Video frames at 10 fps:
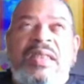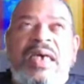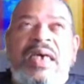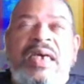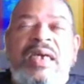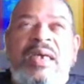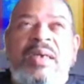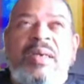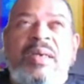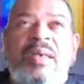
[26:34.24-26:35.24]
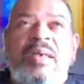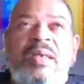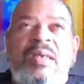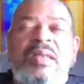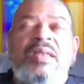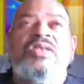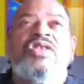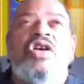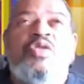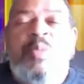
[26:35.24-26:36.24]
they the
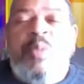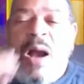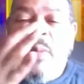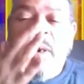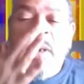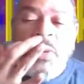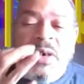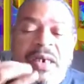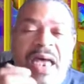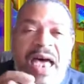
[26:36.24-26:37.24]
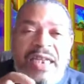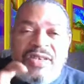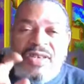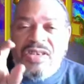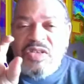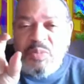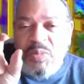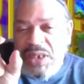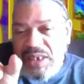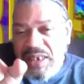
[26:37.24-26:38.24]
church property would not just
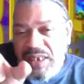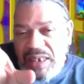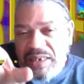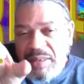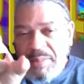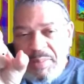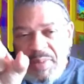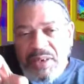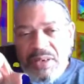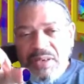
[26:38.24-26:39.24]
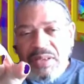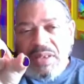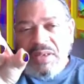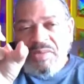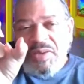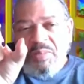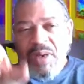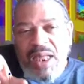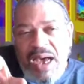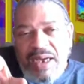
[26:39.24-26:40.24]
be in the middle of the
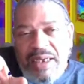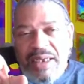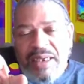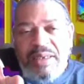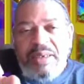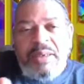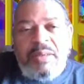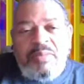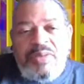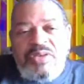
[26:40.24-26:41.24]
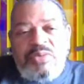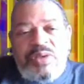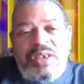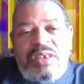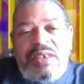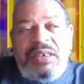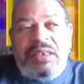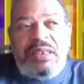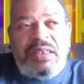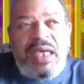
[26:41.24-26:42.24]
block
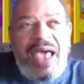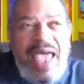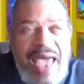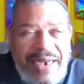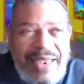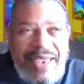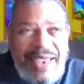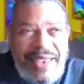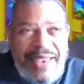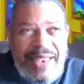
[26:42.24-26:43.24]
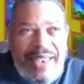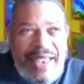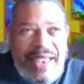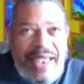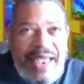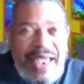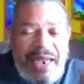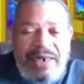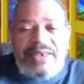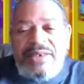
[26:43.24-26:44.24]
between the alley
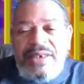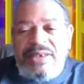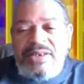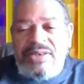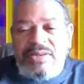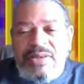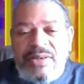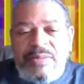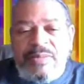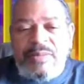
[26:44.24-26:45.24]
and Kentucky Street.